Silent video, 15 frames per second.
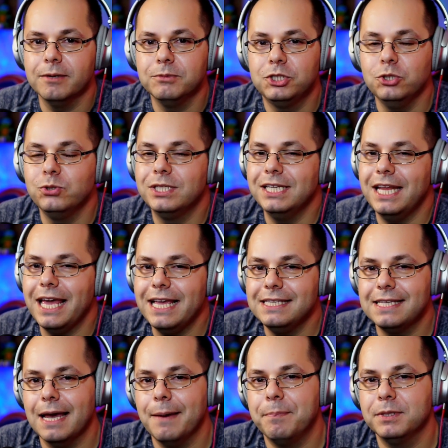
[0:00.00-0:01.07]
to today's
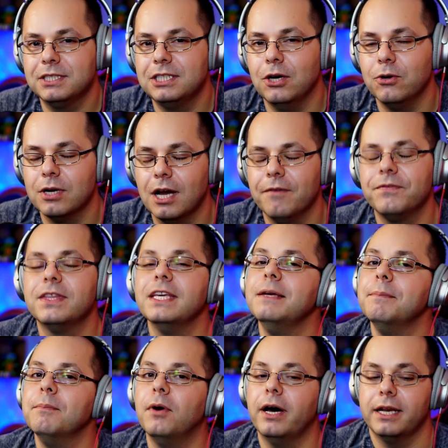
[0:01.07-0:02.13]
episode of the
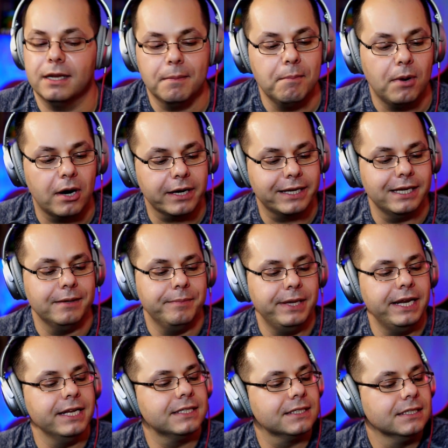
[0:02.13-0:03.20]
MUT Market
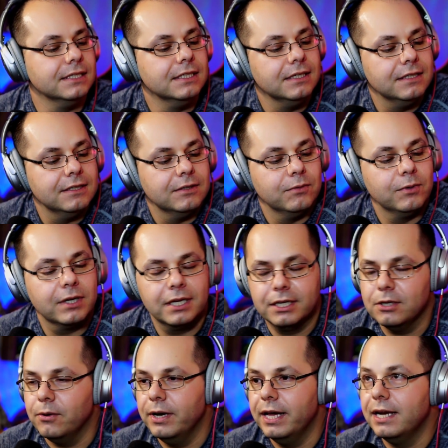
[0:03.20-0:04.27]
Minute. We're going to
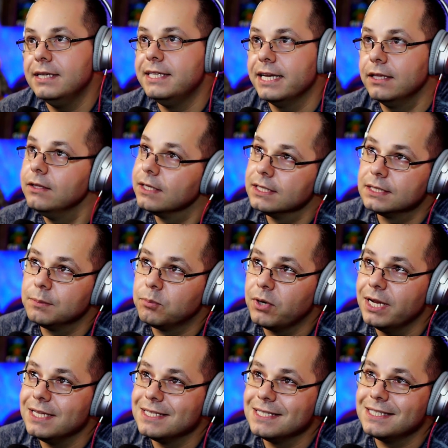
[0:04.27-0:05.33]
go ahead and take a look at some
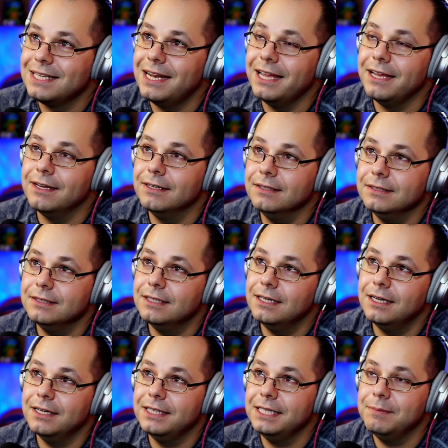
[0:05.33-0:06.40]
prices today.
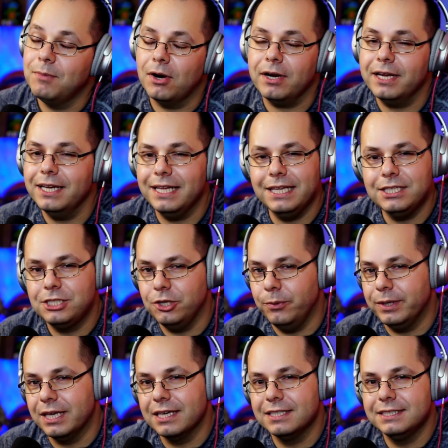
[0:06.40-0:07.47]
The market is doing
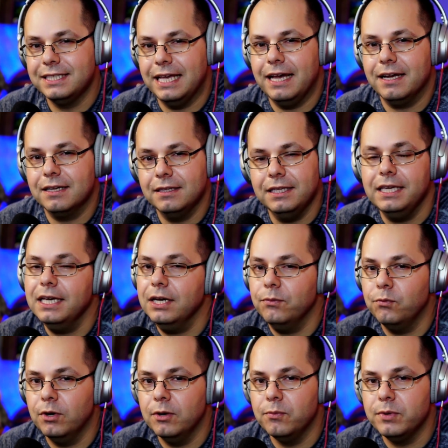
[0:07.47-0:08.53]
exactly
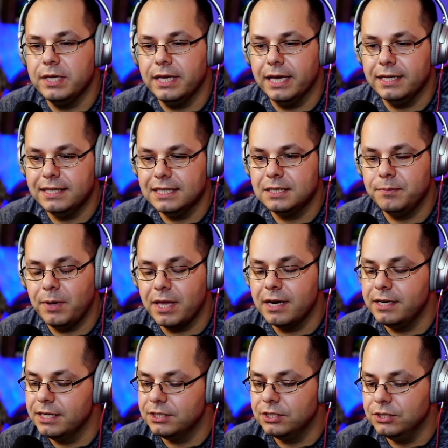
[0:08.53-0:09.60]
what we anticipated
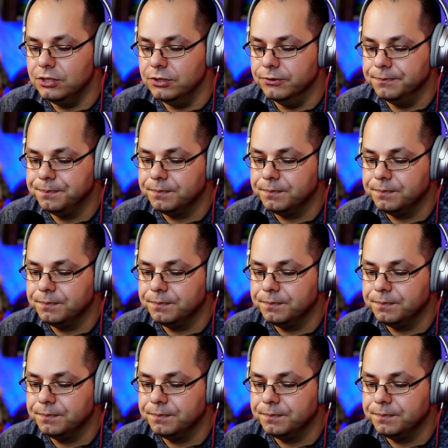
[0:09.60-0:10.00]
it to do.